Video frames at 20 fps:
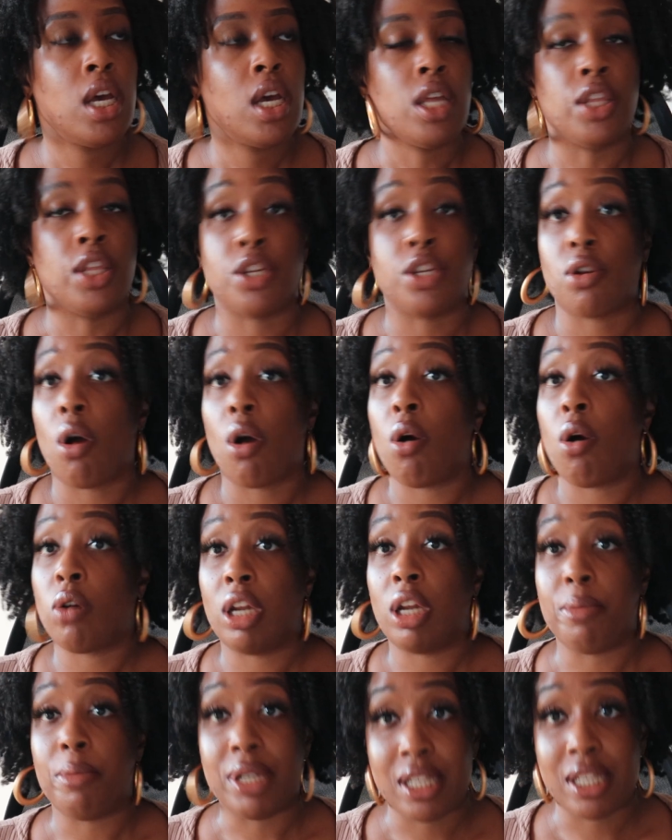These are all going
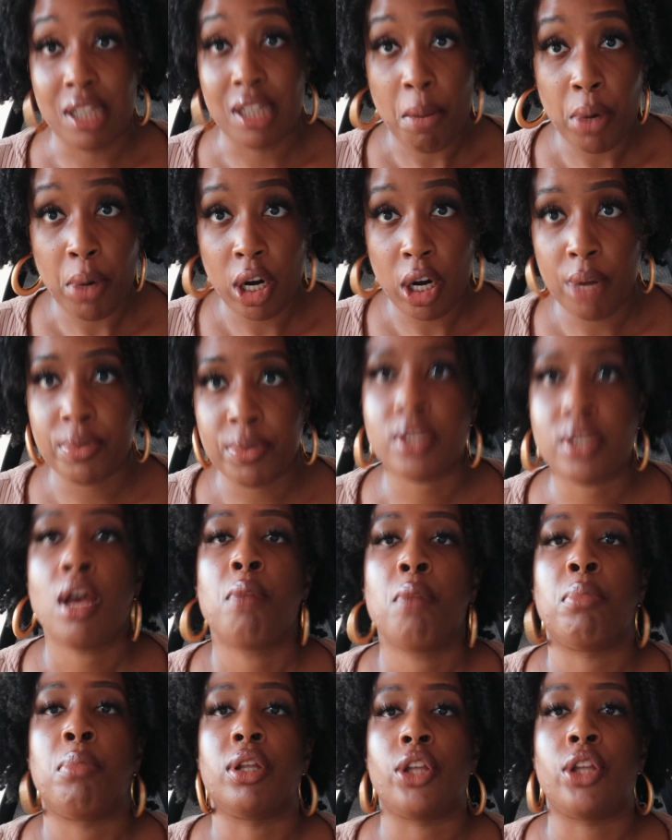to be suburbs,
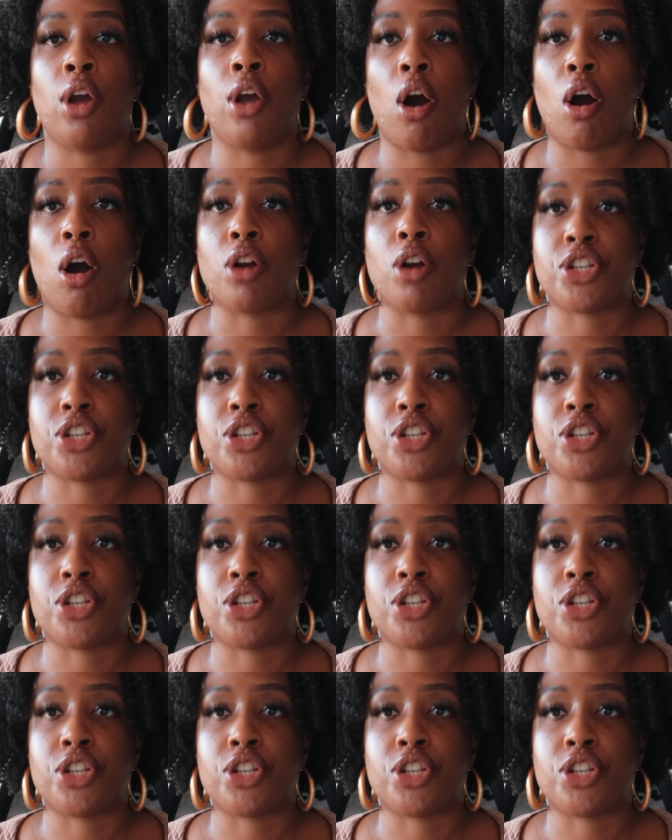but they are